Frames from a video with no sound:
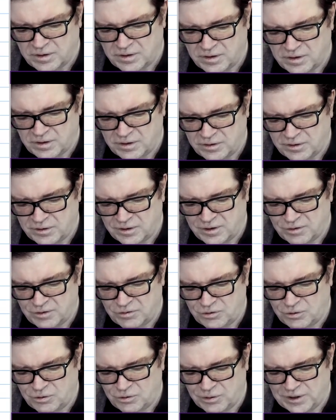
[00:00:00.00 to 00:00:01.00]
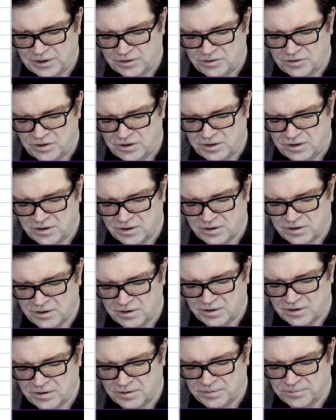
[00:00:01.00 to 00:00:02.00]
you're going to have a gradient
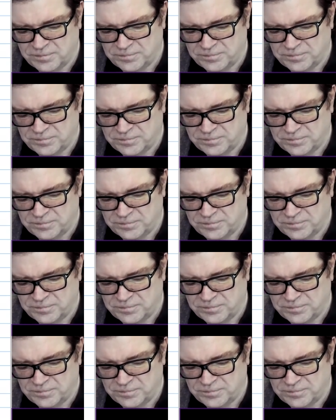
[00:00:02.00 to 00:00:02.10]
here.